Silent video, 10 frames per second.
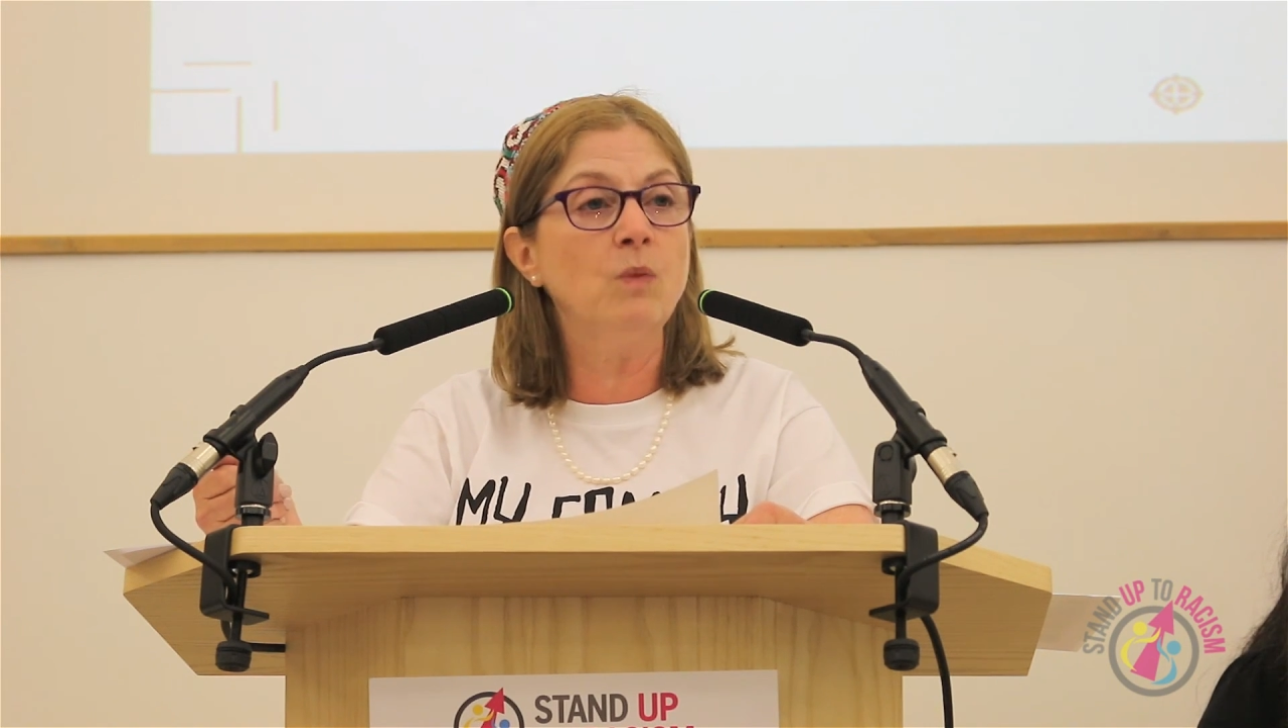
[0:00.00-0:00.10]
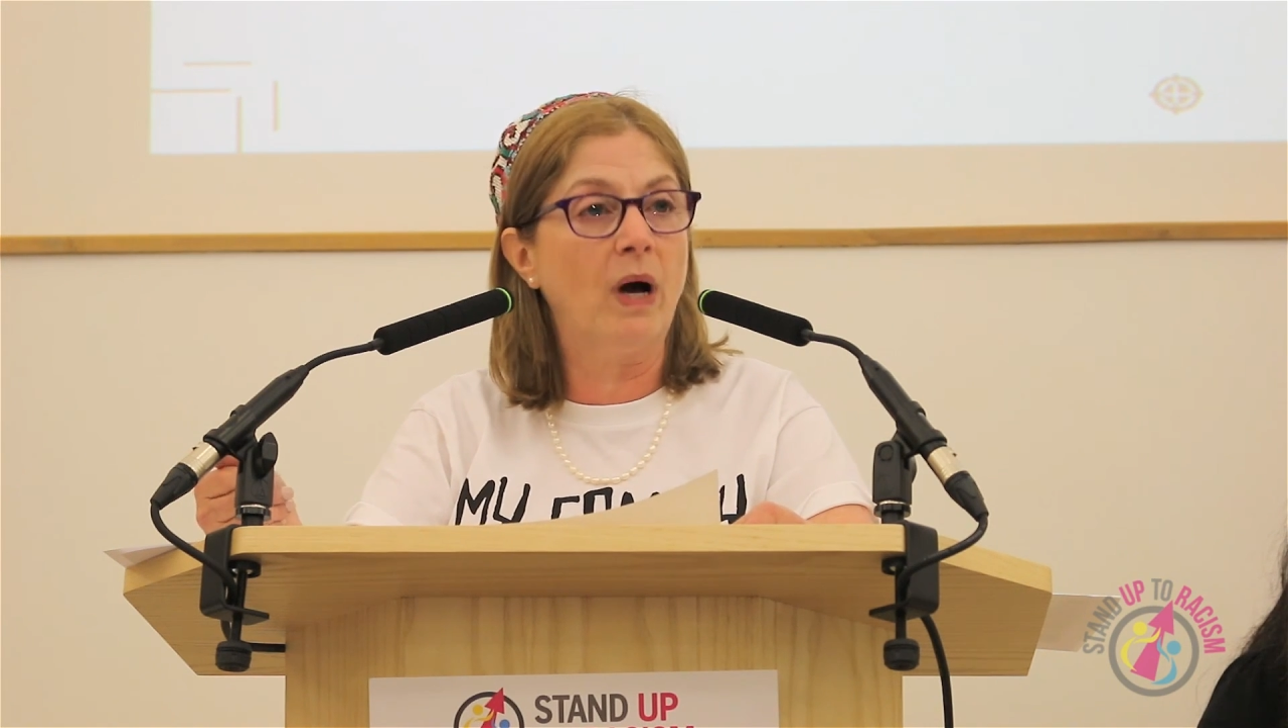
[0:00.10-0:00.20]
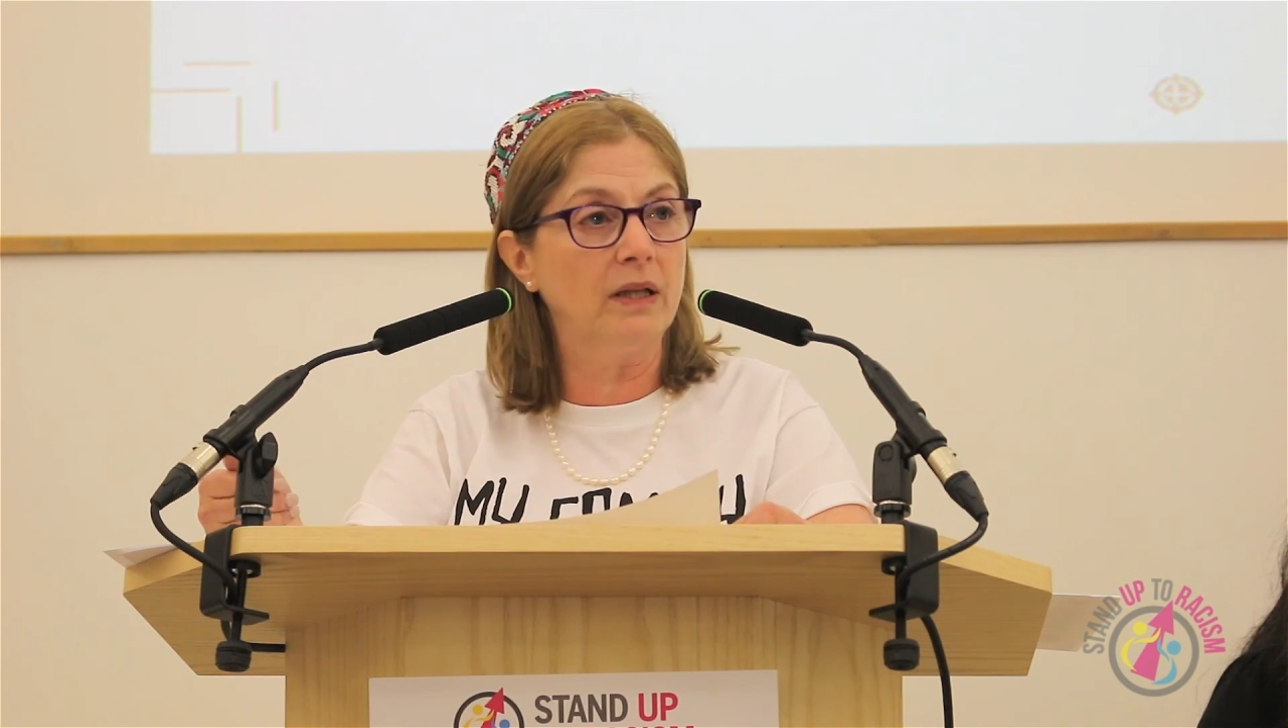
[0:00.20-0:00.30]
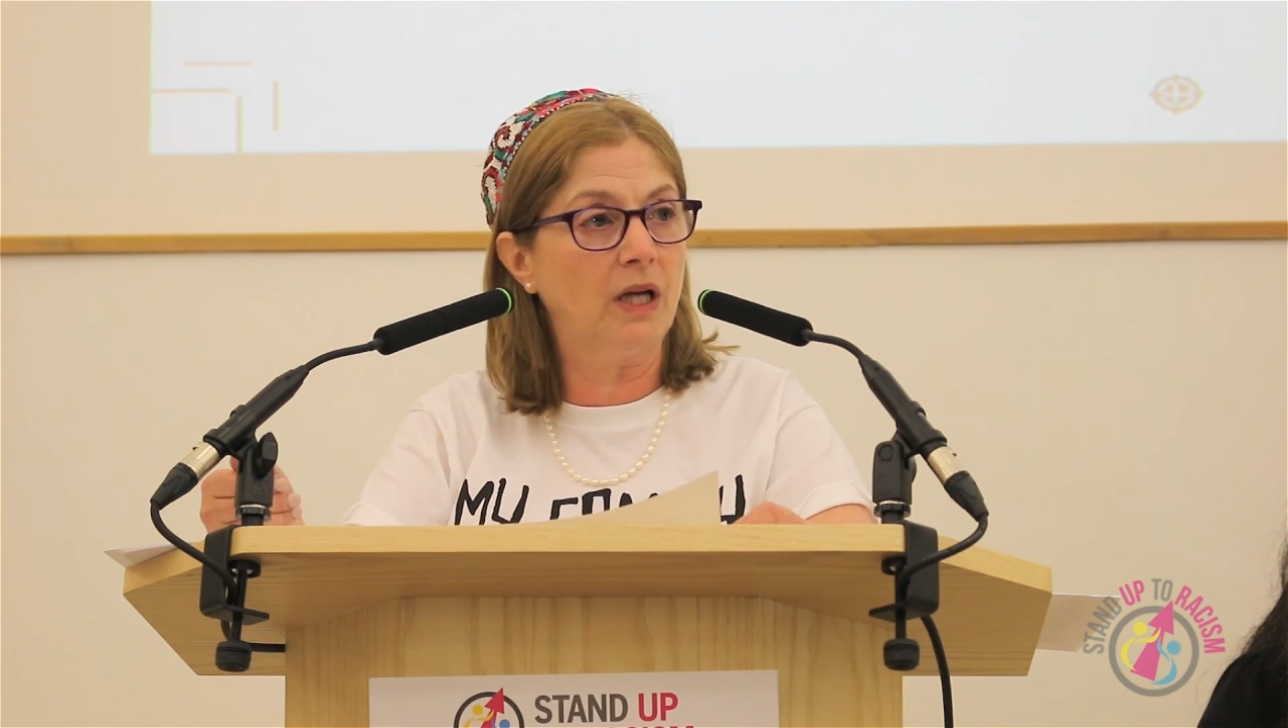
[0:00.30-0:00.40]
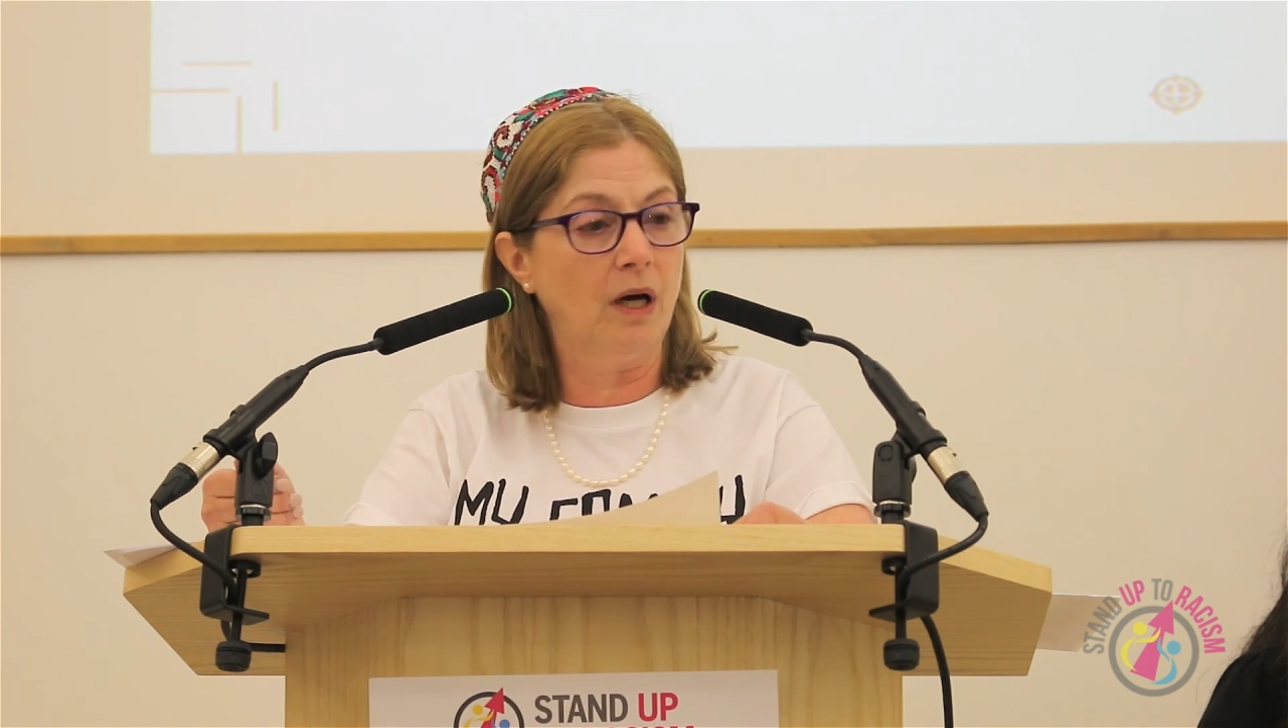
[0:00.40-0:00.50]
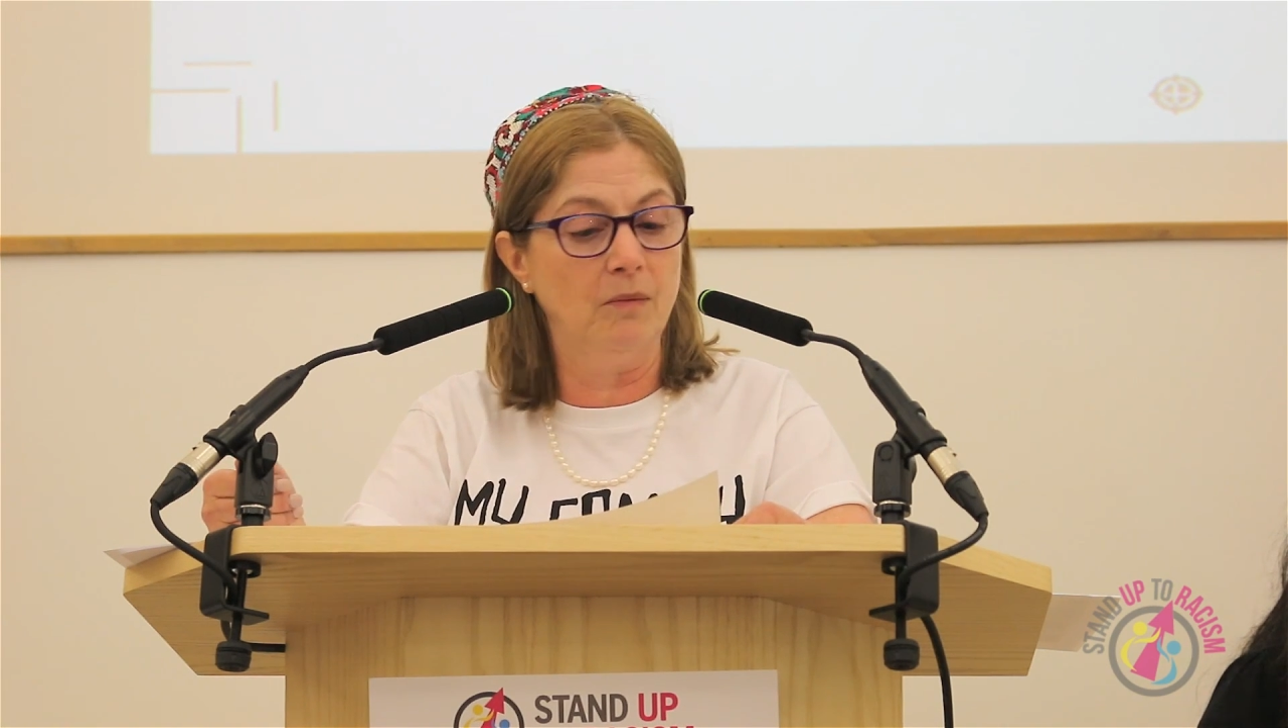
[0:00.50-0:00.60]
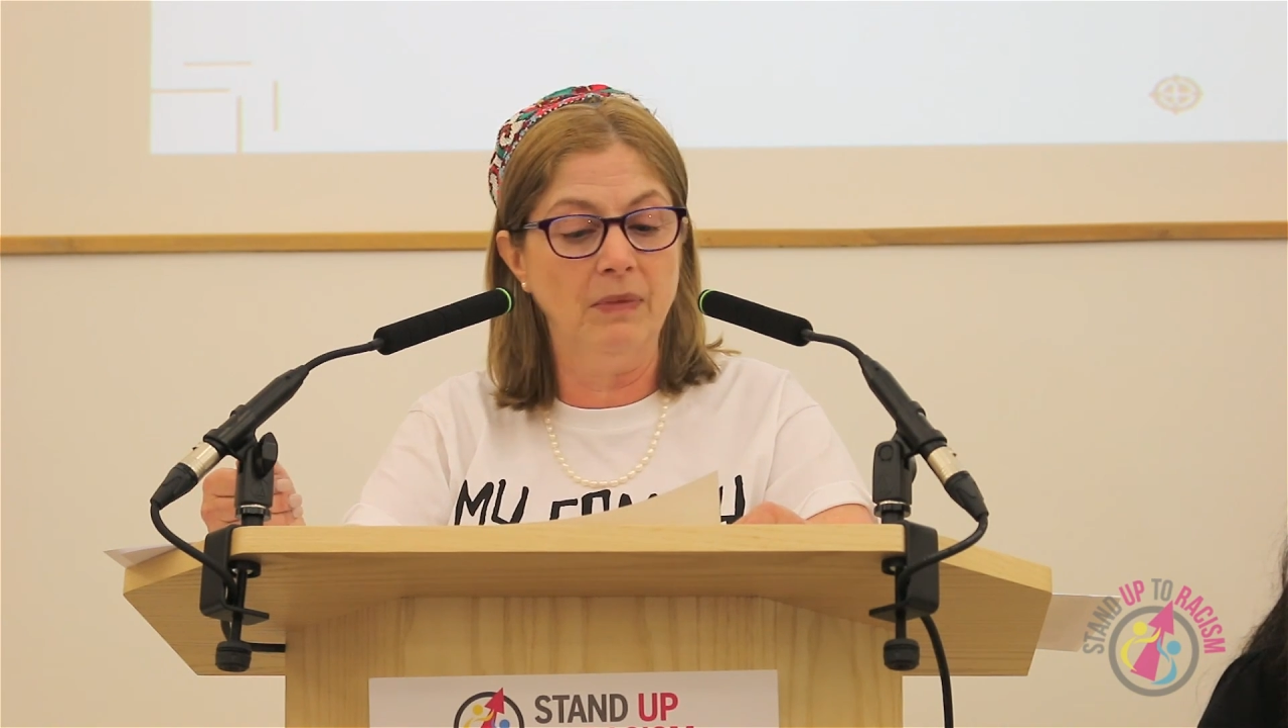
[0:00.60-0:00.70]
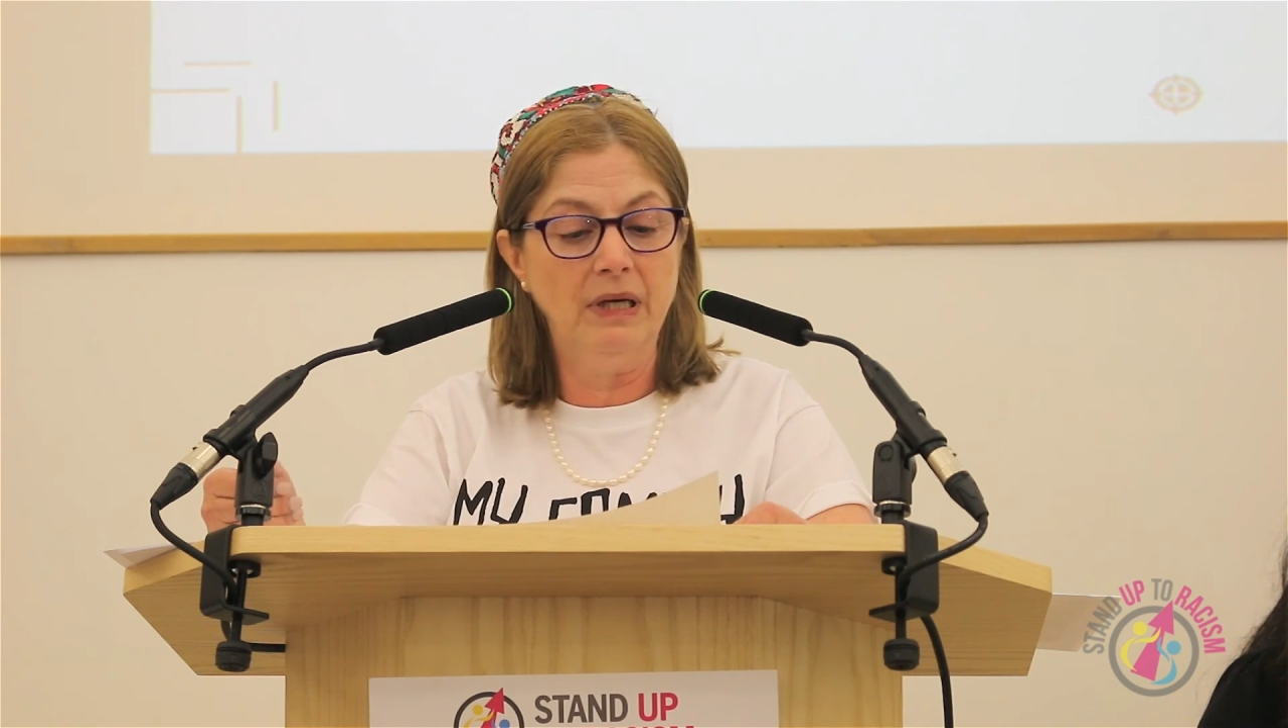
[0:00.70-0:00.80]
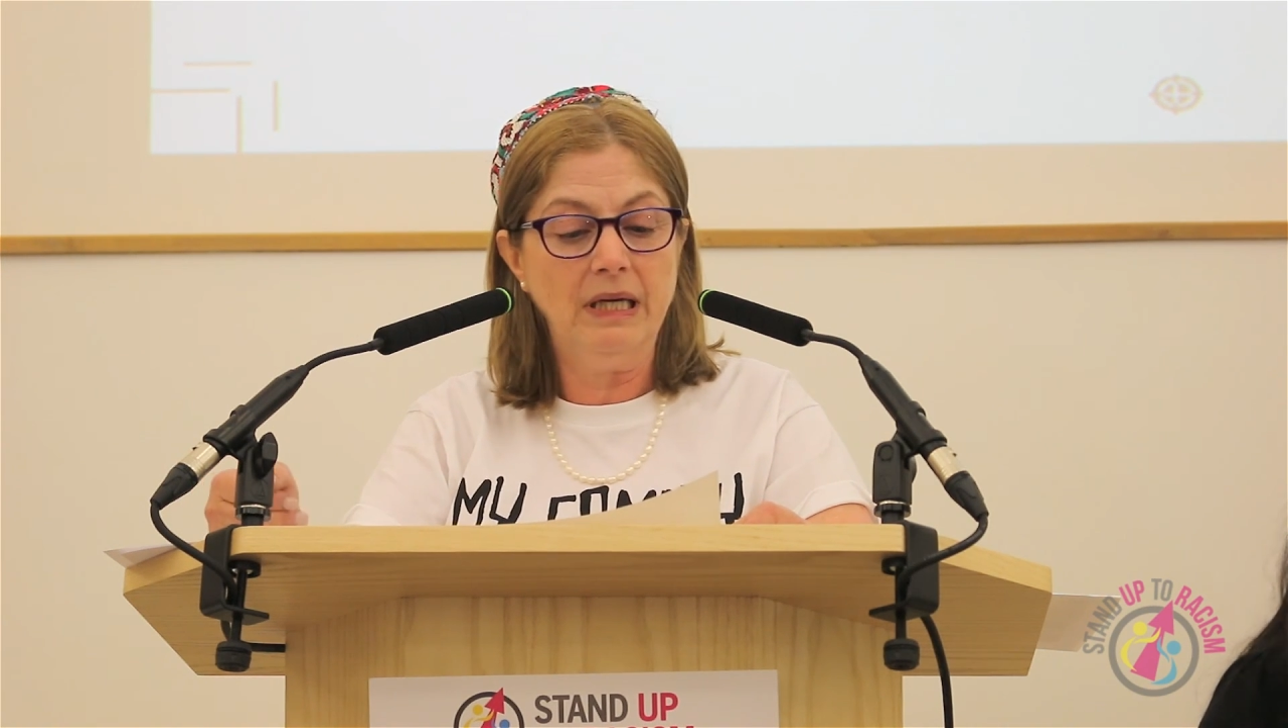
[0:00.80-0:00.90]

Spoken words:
welcome